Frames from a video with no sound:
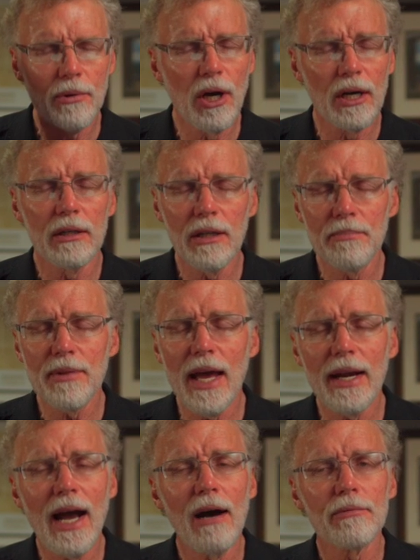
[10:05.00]
I'm going to clip
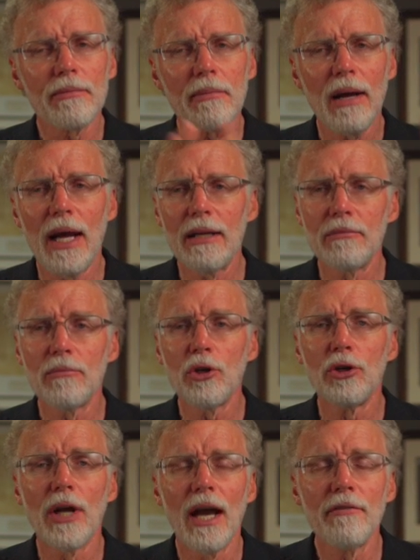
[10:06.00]
that out and
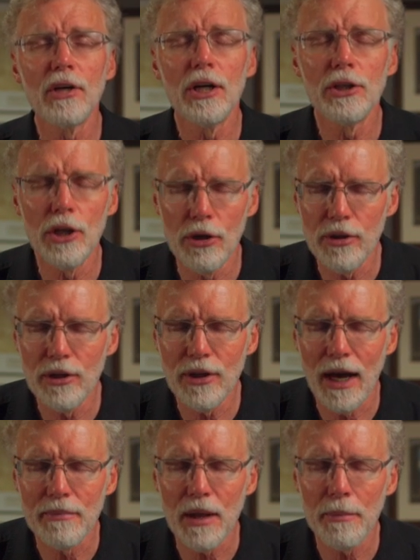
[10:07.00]
you're not even going to know the
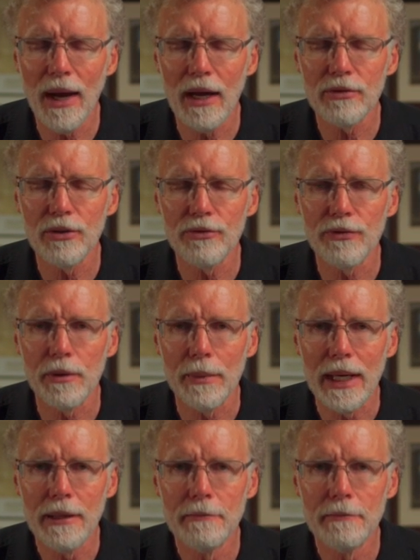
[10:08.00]
time that passes for me.